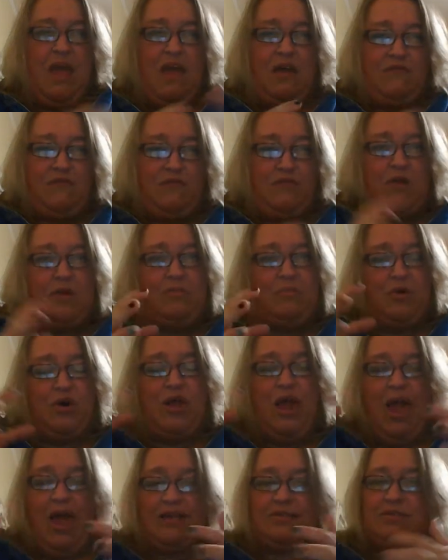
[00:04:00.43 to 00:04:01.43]
Every
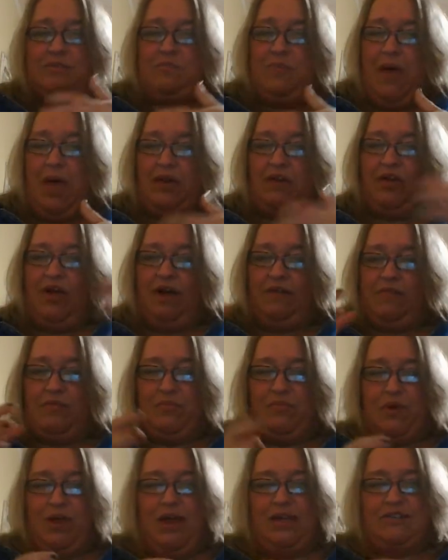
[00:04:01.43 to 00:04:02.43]
book has a battle.
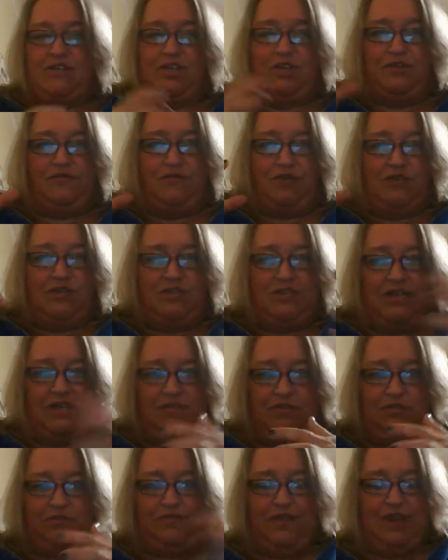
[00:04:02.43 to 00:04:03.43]
Every book has a good versus
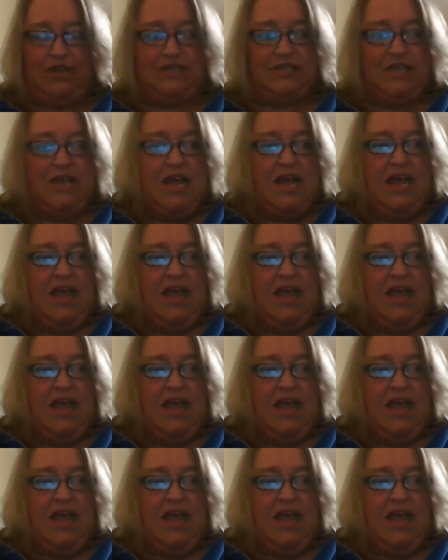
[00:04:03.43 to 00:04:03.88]
evil fight.